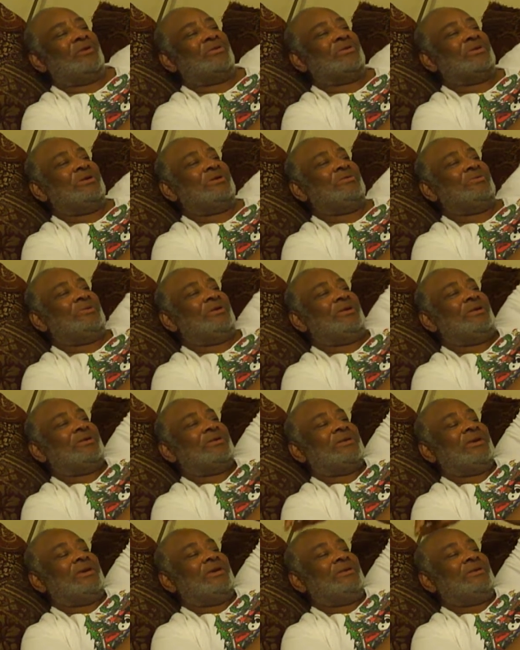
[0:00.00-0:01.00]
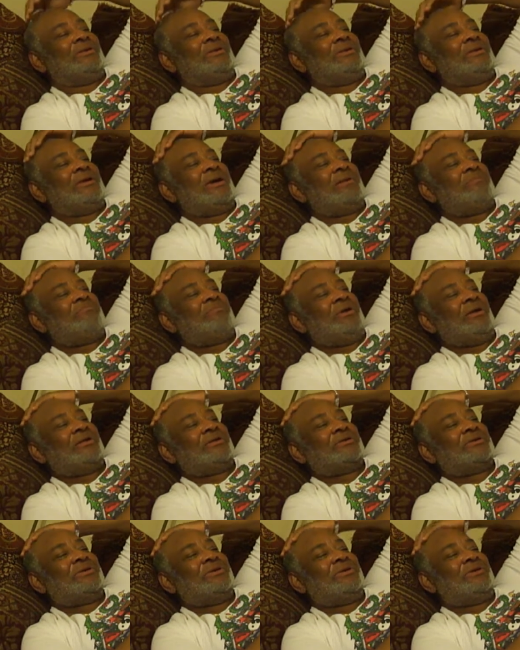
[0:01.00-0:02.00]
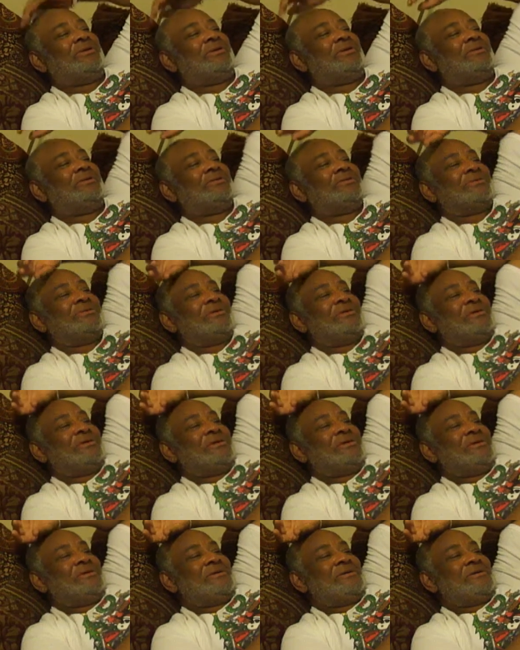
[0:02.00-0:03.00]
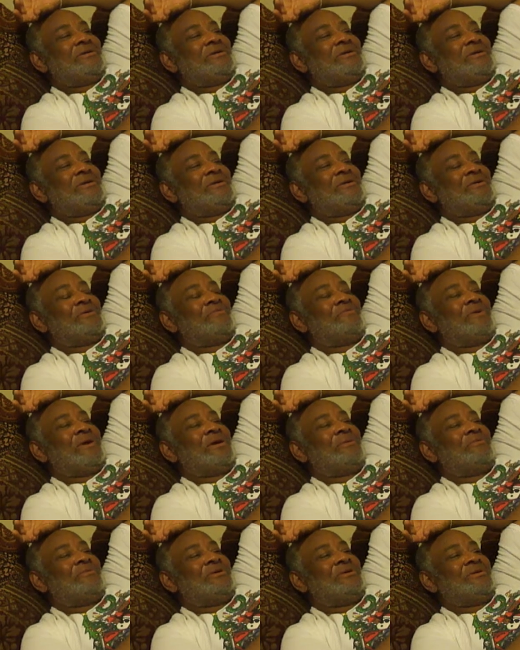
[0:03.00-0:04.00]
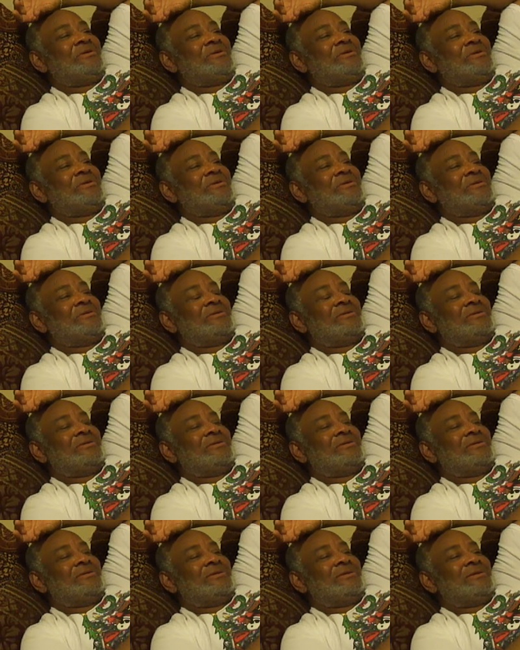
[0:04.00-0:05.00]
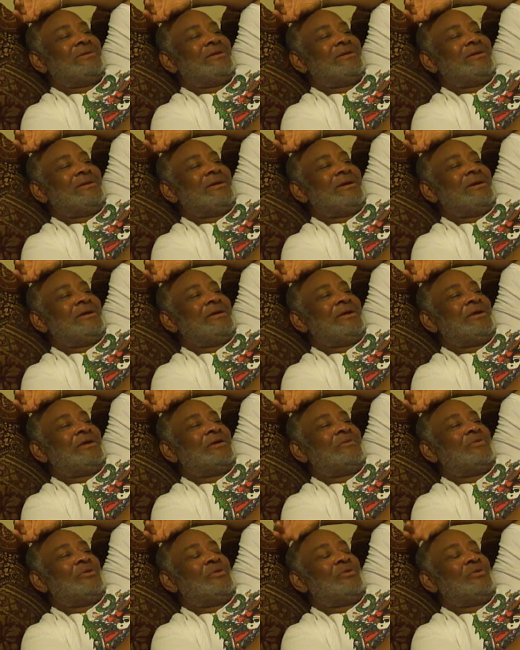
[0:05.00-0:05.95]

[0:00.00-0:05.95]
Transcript: he said he got mixed kids in his family. And they come